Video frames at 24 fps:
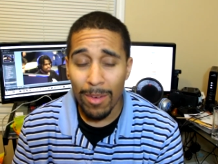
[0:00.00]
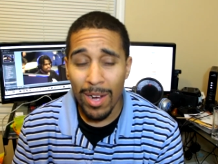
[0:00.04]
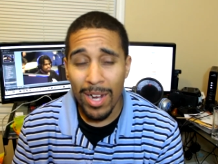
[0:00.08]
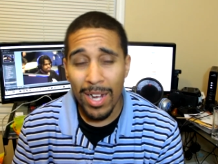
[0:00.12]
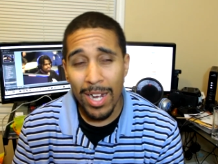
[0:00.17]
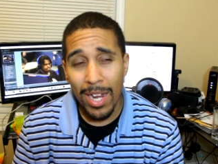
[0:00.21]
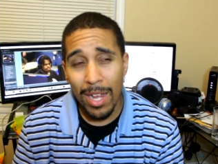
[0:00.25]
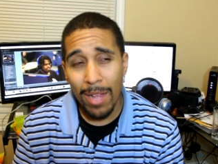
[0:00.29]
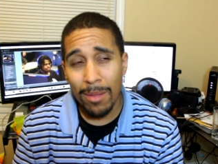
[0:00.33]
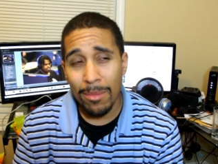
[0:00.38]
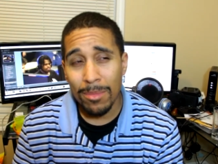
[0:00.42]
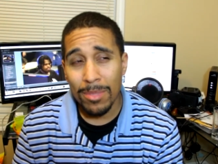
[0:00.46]
Right
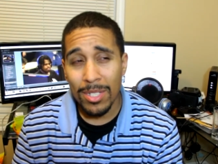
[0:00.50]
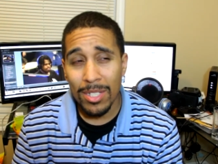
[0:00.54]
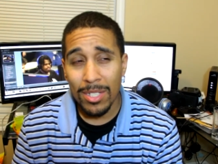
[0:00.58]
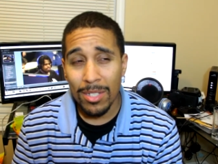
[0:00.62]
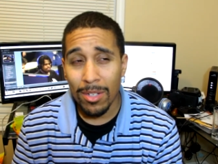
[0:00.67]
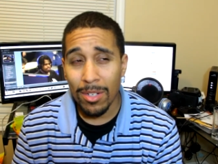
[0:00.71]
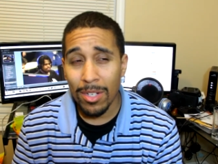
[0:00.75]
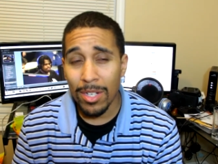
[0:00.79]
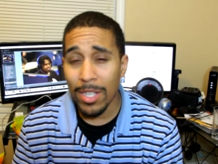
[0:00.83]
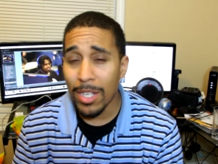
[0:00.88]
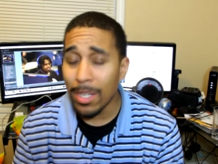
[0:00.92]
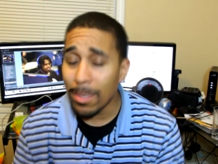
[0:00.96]
now I'm just
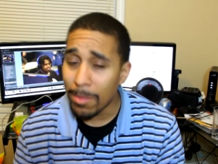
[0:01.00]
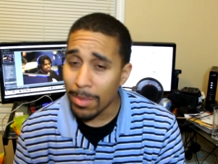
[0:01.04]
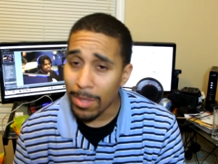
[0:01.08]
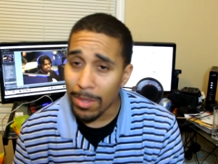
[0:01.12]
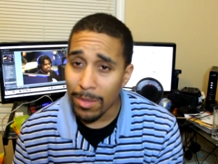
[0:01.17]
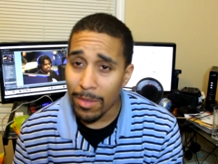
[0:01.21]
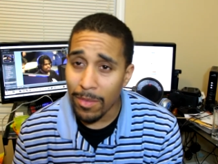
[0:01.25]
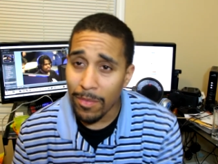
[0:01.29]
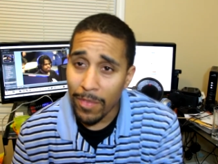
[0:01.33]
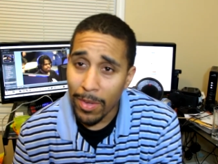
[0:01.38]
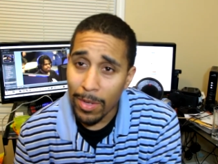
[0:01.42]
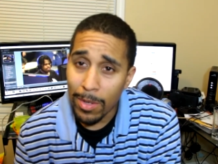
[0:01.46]
gonna
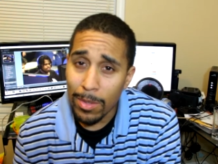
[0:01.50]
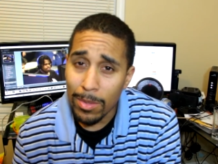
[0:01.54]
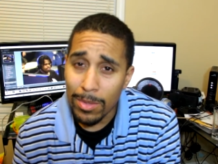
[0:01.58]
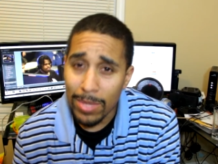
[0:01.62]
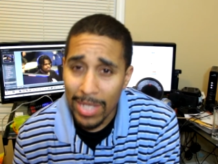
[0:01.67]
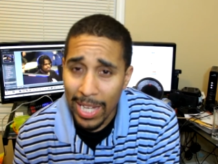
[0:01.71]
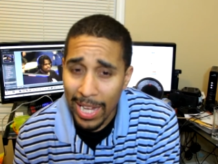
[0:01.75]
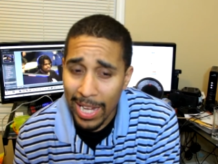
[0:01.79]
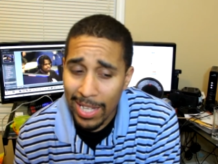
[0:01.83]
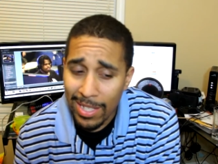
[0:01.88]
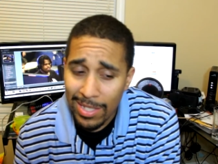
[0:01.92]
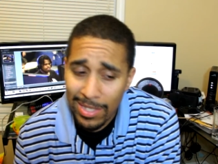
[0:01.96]
upload the
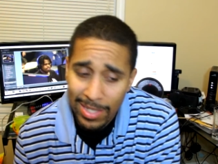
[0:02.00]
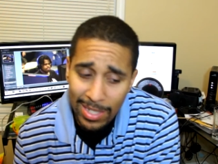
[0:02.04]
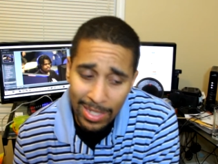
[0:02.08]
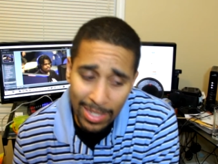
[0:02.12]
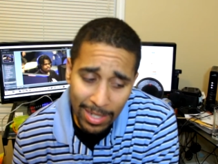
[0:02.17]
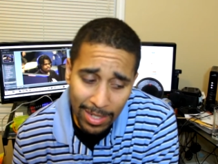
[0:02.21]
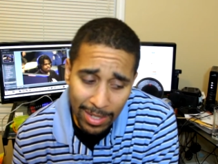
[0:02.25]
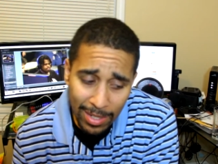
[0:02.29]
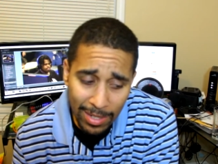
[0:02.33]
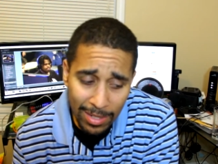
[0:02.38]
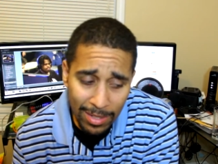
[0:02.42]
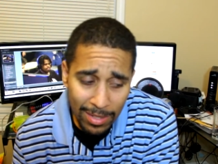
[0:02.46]
photos as
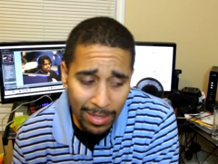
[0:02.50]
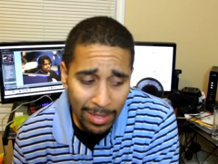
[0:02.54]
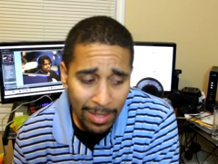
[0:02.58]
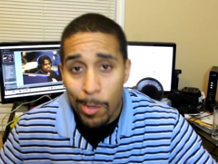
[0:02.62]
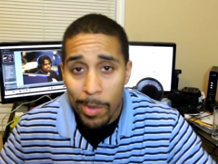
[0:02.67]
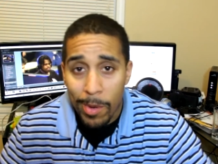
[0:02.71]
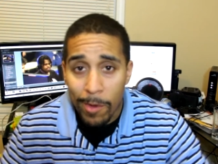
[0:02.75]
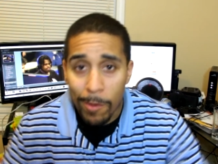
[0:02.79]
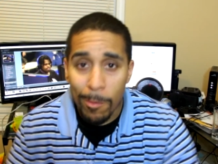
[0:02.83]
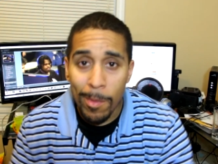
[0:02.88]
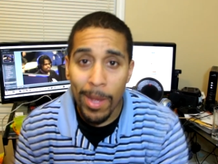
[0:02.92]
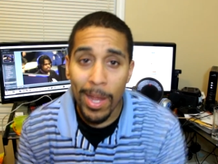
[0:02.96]
is.
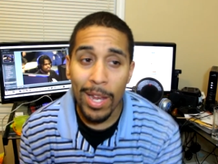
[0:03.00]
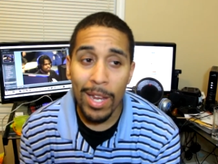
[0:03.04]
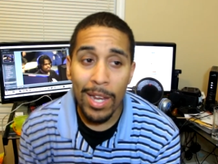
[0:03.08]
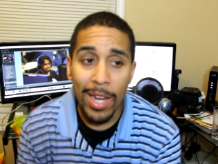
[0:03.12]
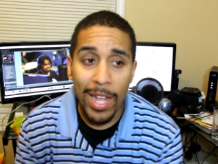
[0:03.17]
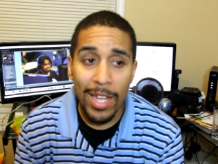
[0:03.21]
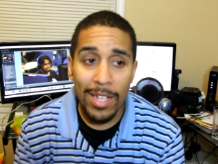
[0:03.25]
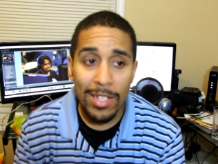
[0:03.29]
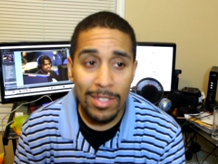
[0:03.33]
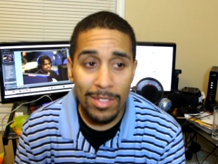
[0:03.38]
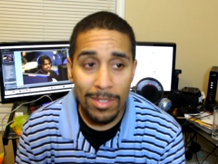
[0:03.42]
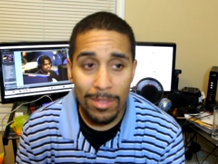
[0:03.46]
Hope everybody
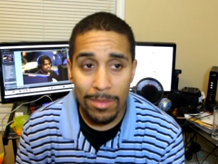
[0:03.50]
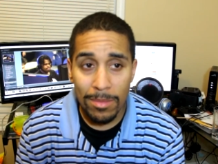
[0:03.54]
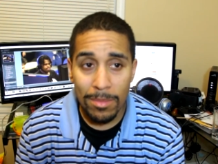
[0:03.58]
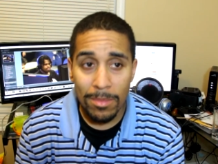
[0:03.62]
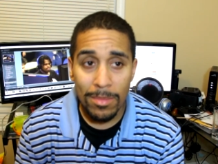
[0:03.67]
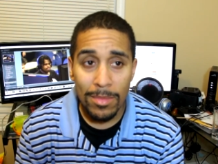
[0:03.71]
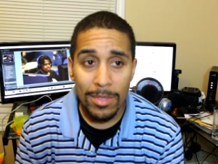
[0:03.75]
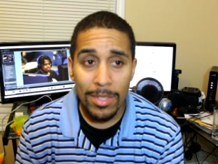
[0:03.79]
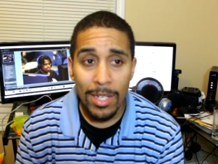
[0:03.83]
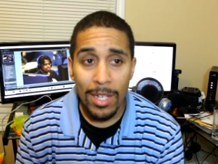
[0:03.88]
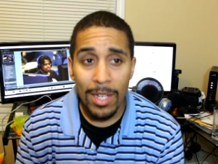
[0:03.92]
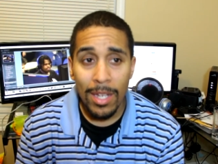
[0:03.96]
likes them,
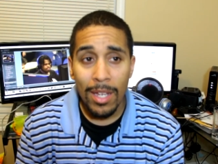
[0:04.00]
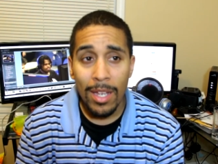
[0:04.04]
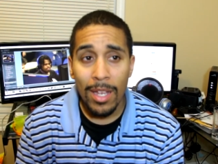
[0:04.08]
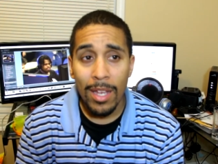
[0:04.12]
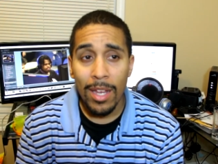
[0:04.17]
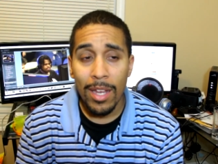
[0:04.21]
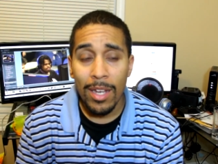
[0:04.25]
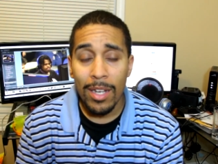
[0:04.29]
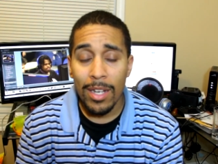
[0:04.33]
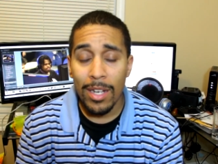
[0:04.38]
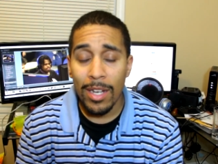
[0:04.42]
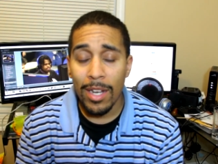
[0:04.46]

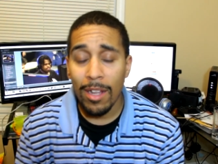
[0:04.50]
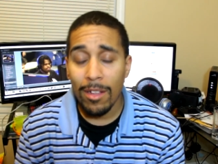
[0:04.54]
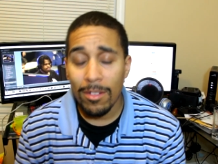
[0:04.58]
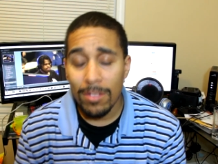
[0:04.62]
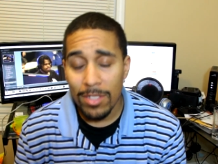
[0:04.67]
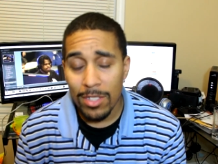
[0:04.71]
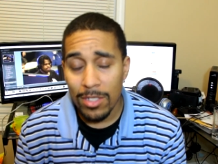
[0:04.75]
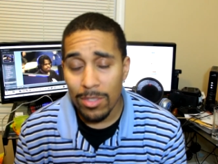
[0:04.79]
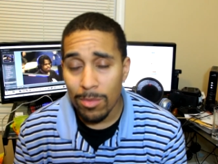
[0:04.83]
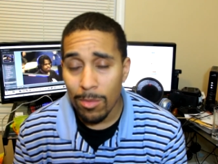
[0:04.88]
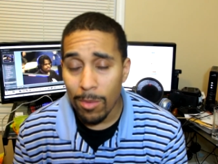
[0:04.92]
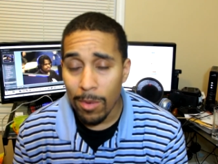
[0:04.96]
and then I'll
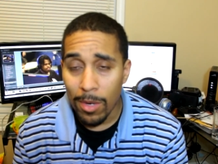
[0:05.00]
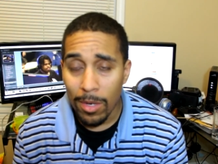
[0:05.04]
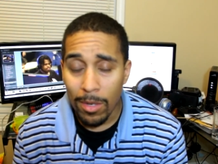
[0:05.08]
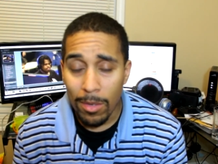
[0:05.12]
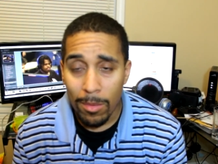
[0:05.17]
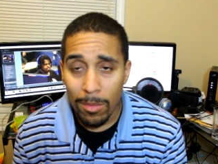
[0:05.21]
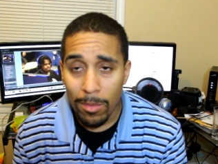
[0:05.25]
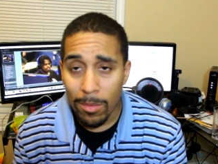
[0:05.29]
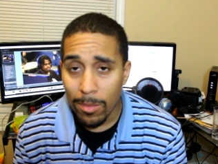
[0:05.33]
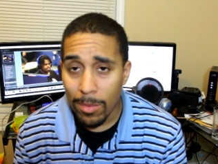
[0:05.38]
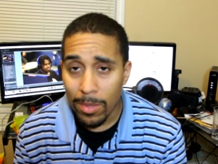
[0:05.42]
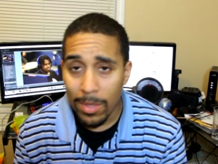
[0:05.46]
just work
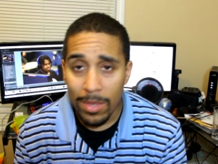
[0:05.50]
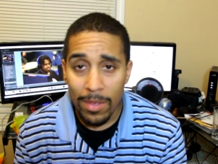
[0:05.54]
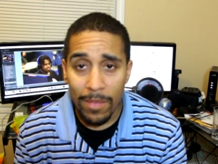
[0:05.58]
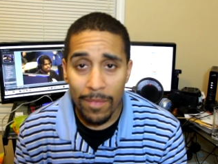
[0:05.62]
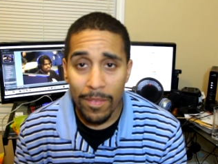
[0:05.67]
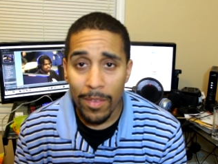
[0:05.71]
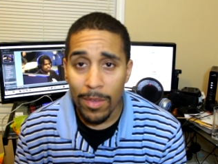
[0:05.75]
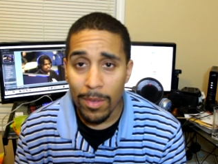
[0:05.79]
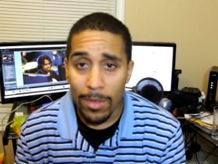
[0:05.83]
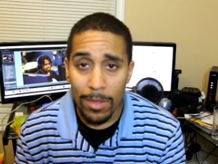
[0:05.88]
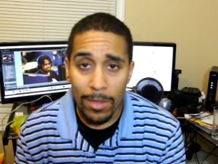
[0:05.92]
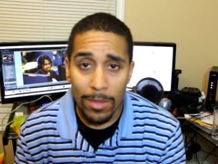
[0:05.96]
with the
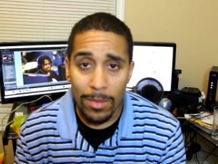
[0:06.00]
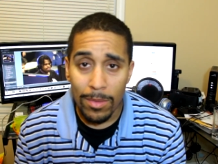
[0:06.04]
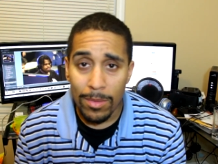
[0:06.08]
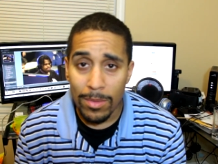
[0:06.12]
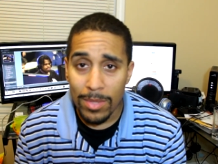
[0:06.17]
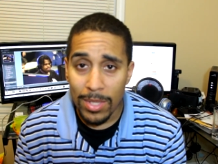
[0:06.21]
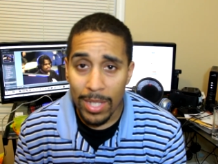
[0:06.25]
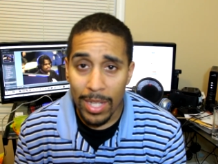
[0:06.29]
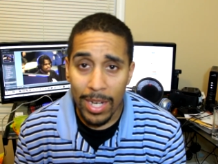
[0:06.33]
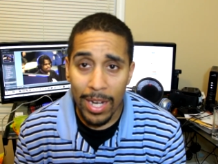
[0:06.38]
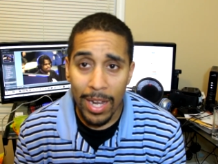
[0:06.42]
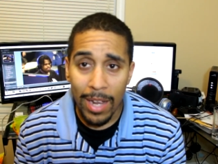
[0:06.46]
photos
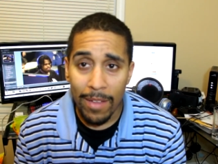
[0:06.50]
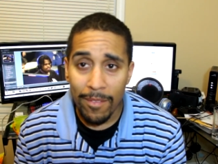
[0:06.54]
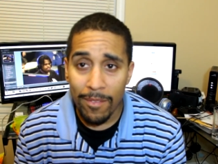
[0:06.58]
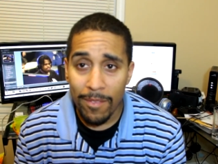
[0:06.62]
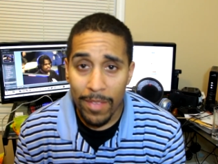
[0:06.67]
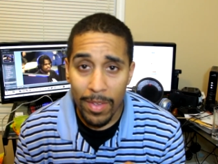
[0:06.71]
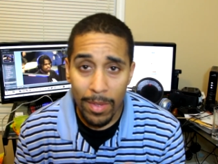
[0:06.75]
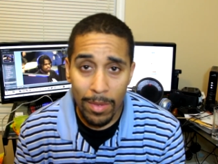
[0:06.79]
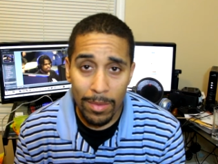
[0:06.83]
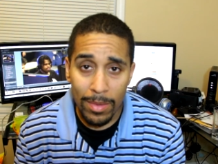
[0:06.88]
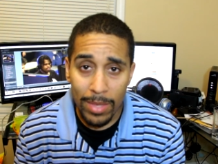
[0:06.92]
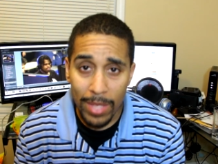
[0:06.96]
that I
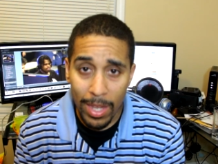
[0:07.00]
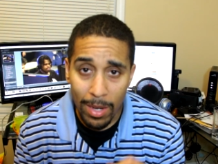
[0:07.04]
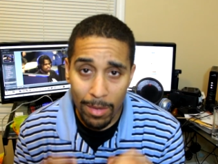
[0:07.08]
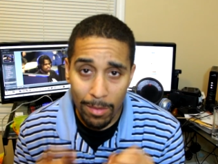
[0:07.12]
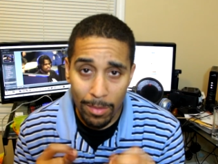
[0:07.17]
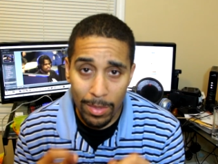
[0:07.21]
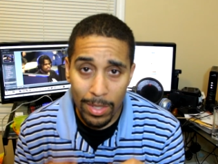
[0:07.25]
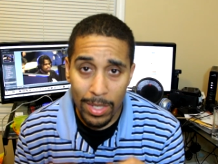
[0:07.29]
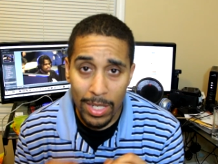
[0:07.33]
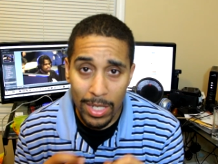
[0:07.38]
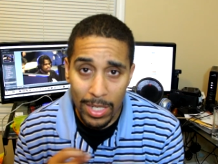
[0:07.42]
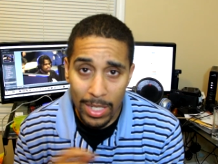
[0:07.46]
felt
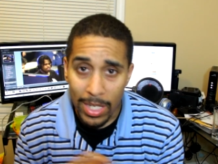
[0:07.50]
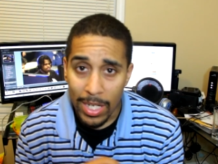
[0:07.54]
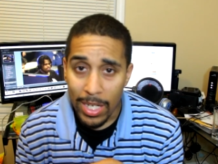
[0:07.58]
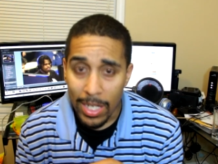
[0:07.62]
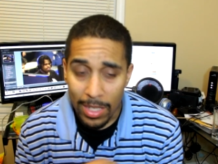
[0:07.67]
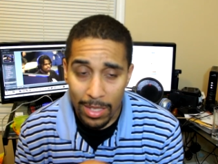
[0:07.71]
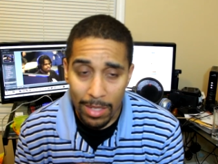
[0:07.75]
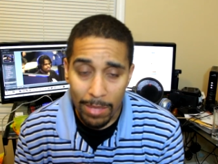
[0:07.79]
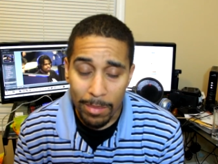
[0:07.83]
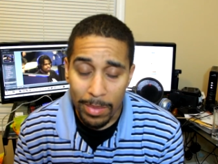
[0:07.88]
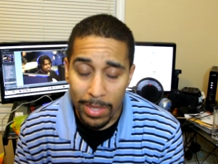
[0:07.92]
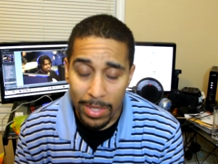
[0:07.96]
that really
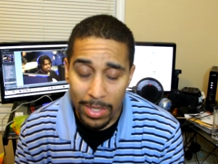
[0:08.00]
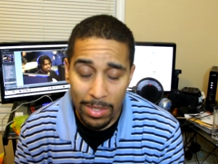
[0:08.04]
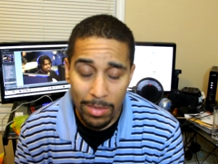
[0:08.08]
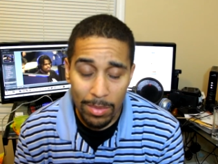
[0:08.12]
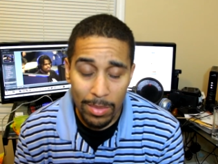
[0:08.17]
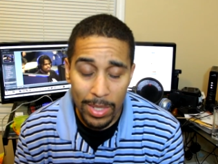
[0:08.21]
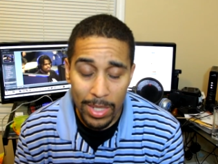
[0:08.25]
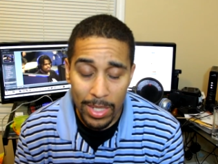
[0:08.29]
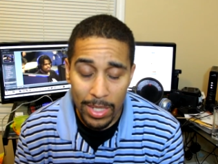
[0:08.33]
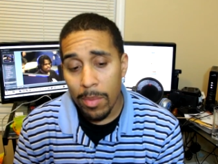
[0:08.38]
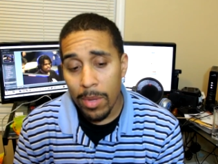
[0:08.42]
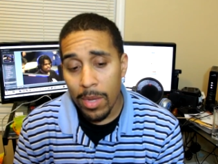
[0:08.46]
needed to be
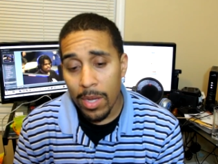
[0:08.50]
tweaked.